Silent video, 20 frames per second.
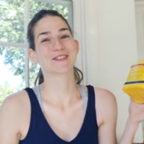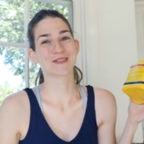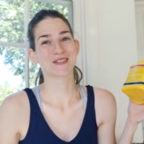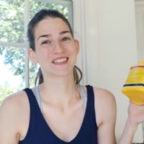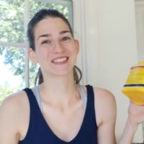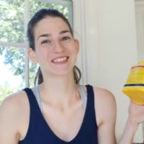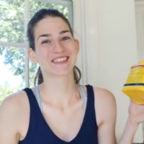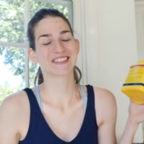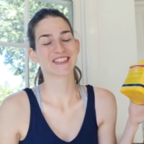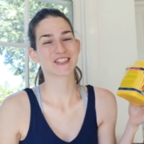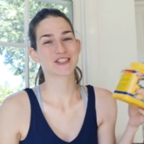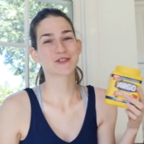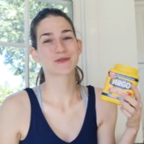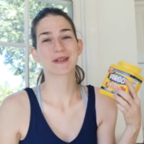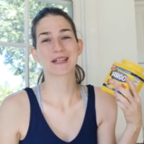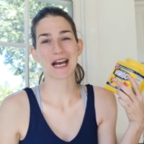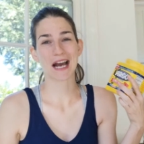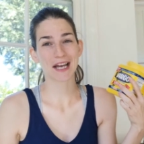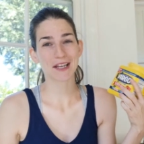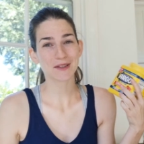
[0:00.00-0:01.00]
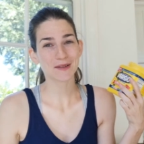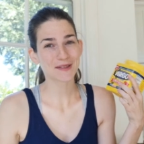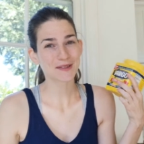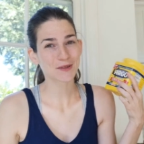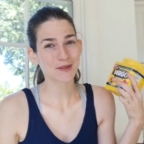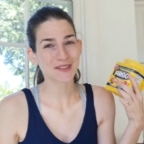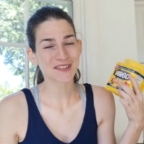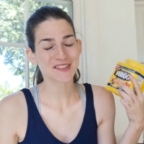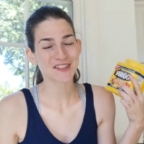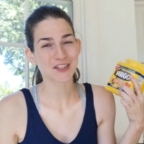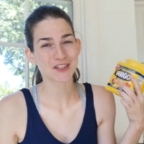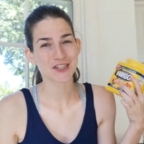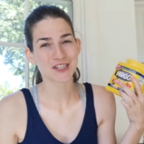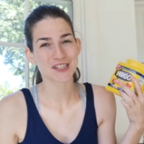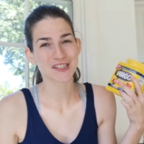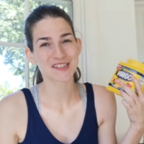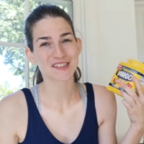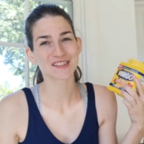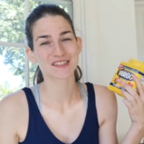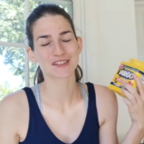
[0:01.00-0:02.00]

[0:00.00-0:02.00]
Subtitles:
cornstarch. When I use cornstarch in